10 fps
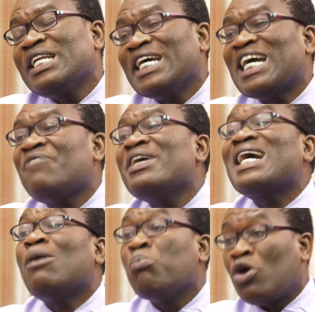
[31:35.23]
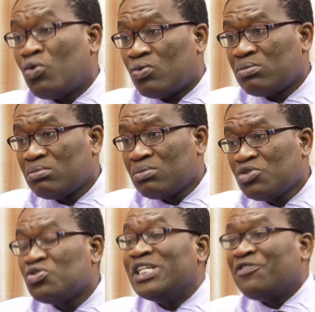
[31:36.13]
The government can borrow
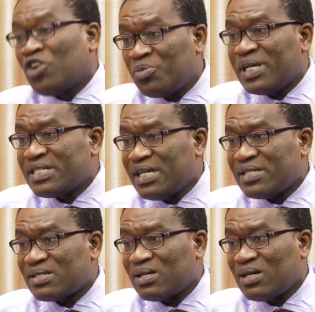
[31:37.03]
to develop the state.